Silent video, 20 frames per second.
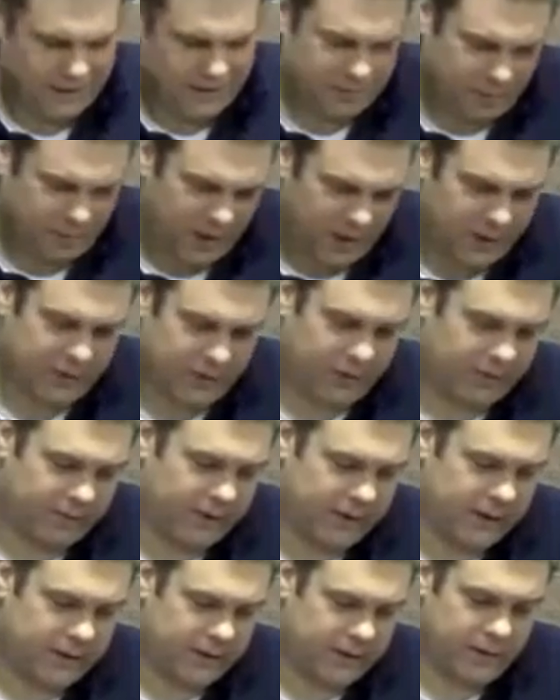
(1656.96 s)
That's part
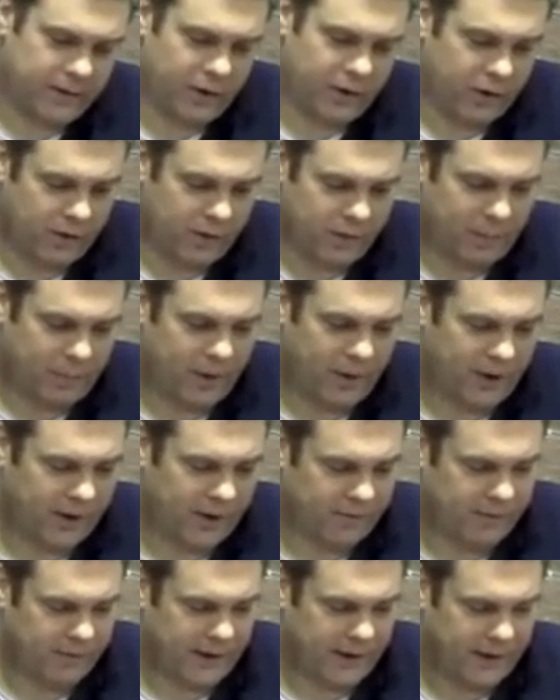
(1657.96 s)
of it. Another
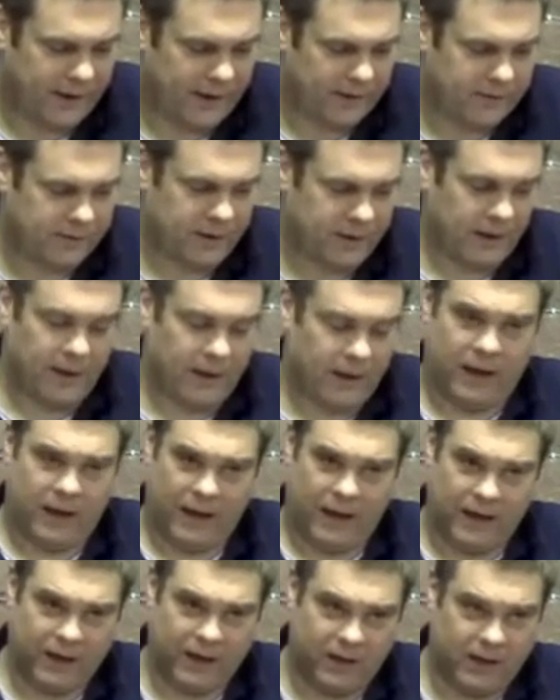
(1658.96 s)
part of that is
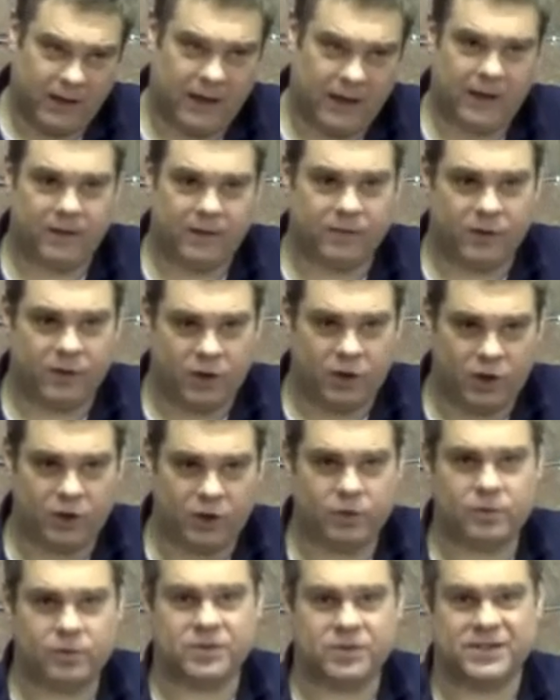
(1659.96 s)
he can even
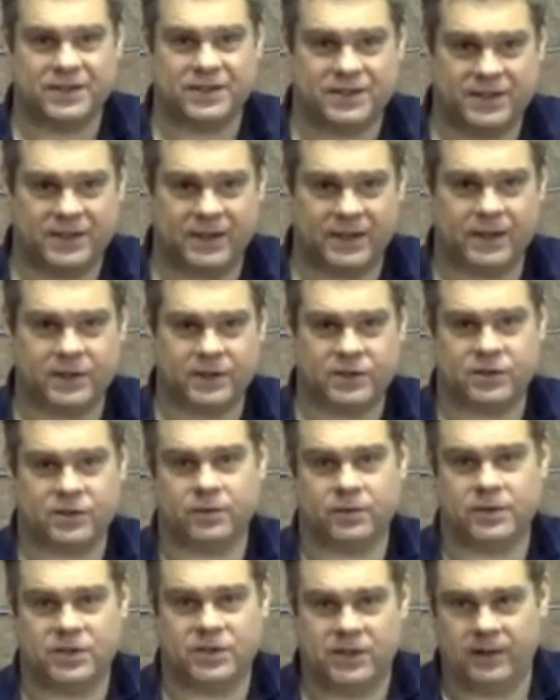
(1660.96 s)
use sinners
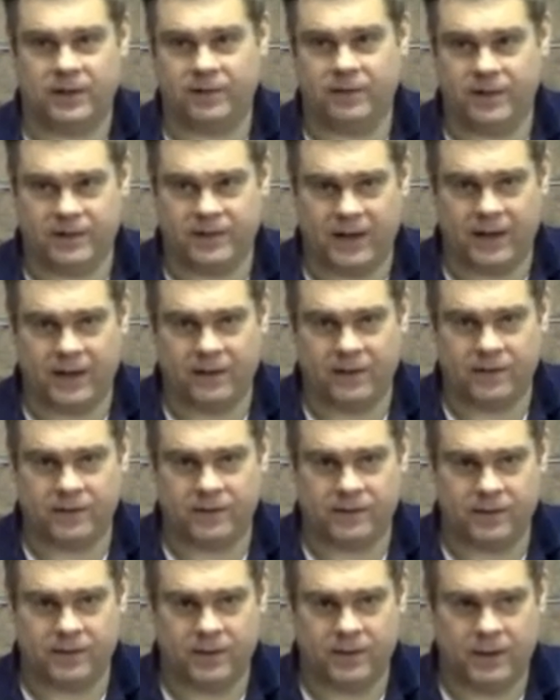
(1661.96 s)
to achieve his
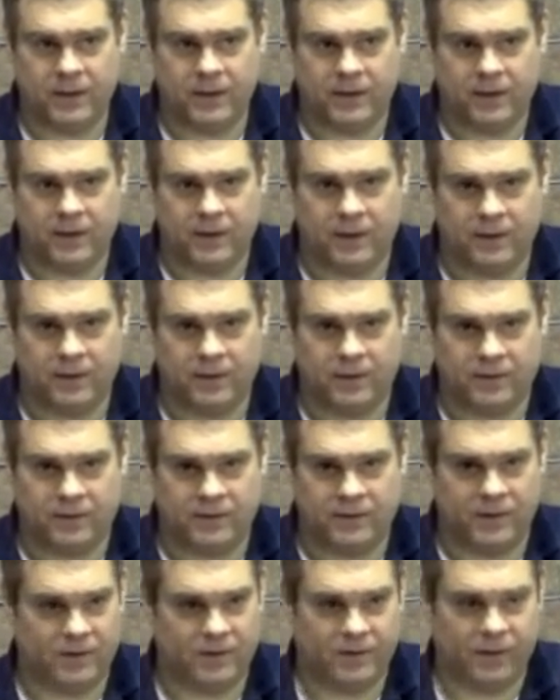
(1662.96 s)
ends,
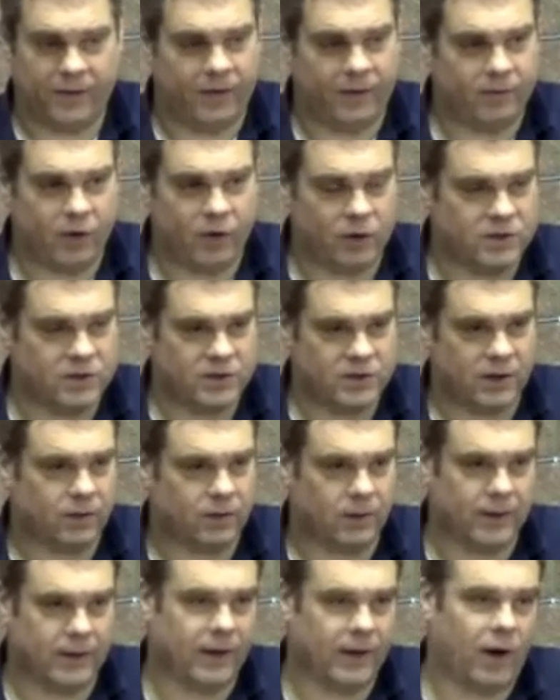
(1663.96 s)
sinners that have gone
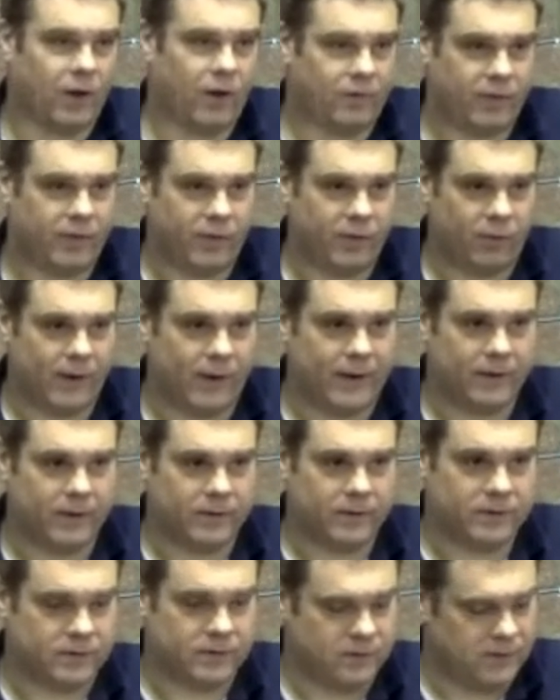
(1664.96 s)
totally off the
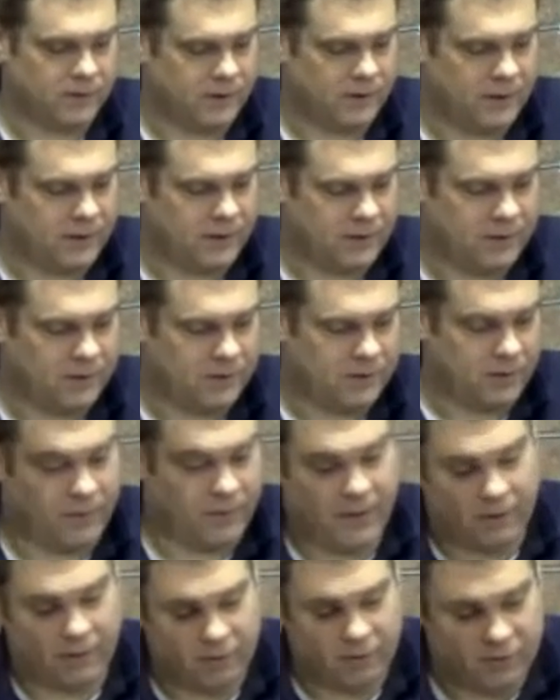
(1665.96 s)
rails. So
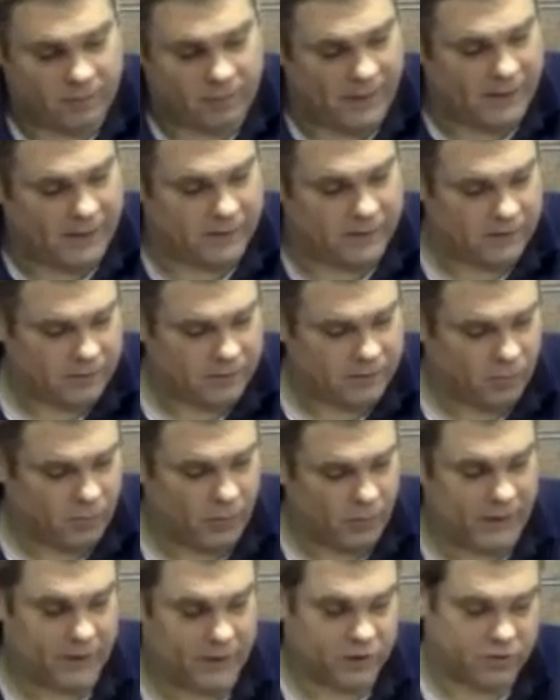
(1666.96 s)
in that respect,
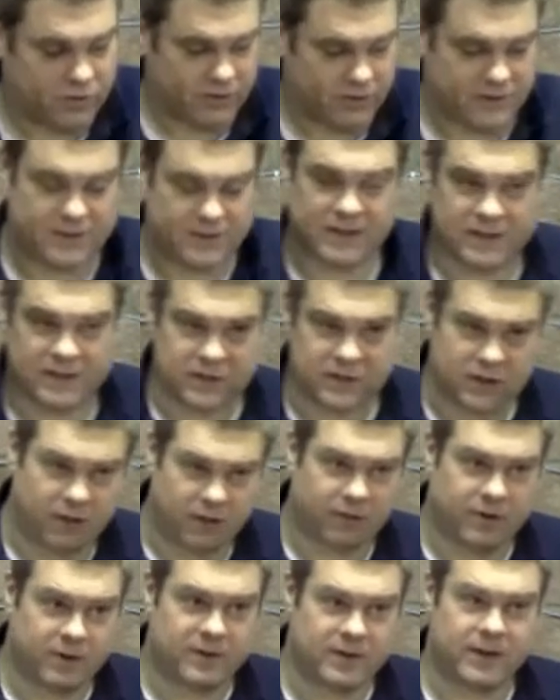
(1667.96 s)
we can trust his
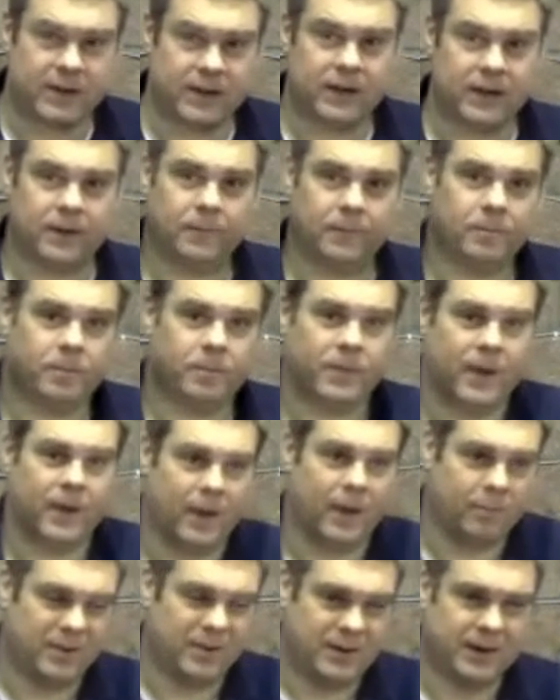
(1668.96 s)
sovereignty,
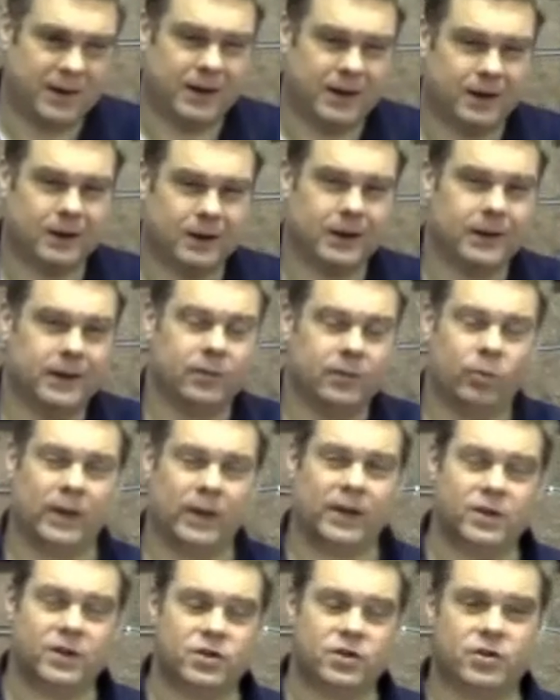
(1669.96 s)
and particularly
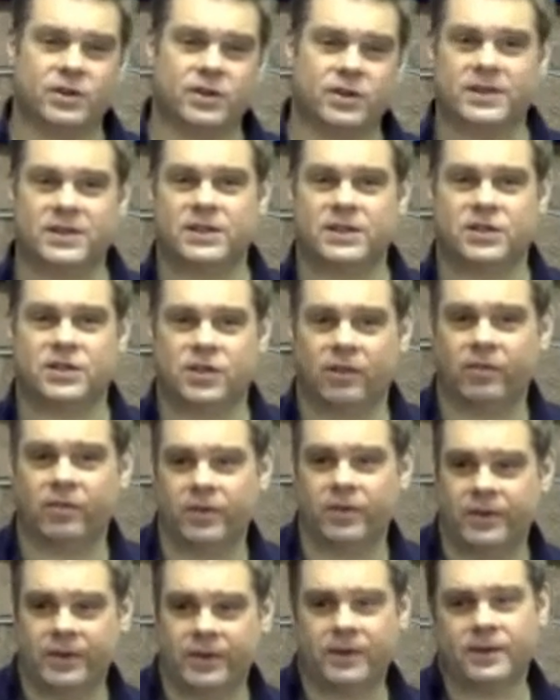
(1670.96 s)
we can trust his
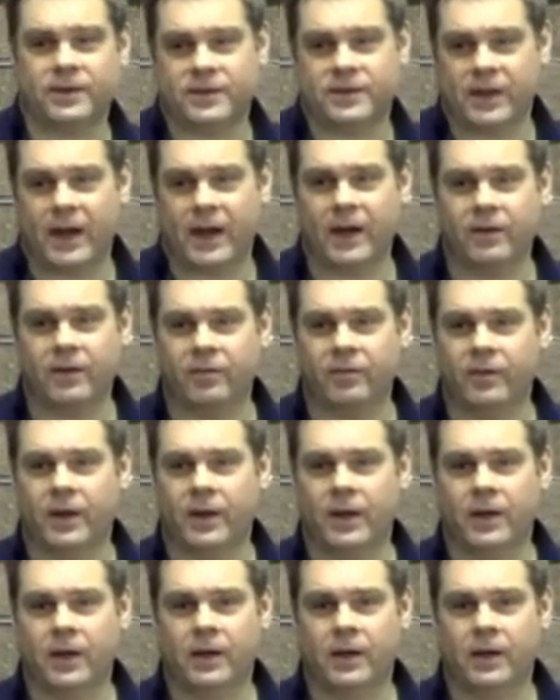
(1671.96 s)
sovereignty to save.